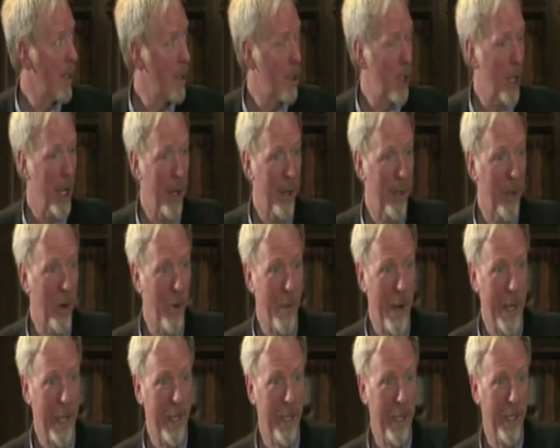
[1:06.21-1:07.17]
charcoal
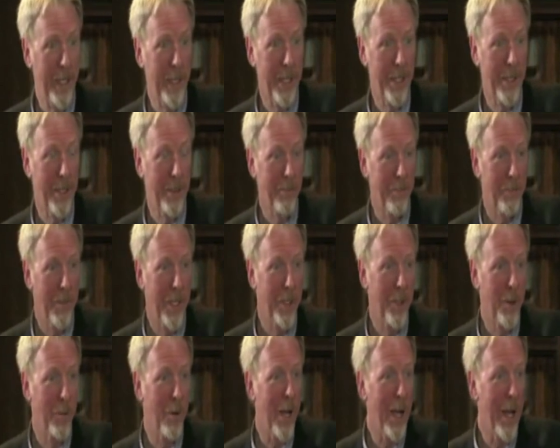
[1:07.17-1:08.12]
making, and it's,
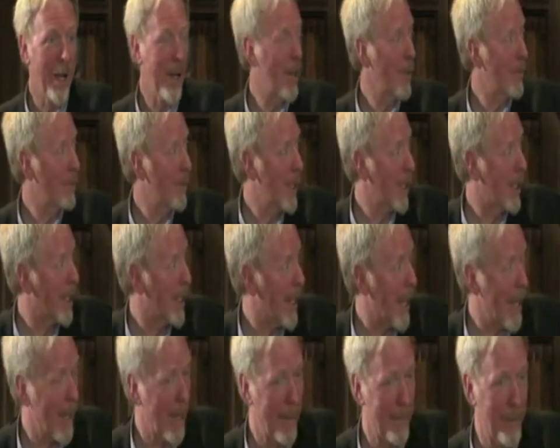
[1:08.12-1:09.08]
it's quite hard work at
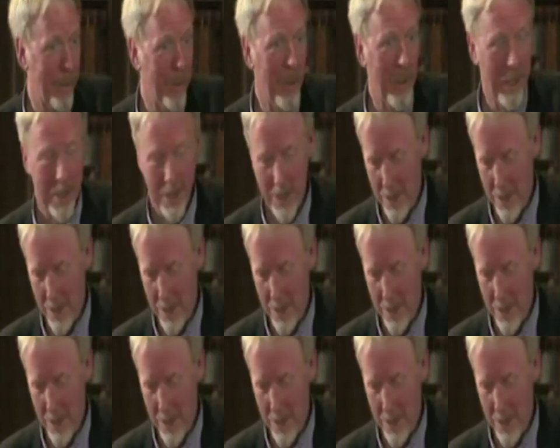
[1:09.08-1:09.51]
that level,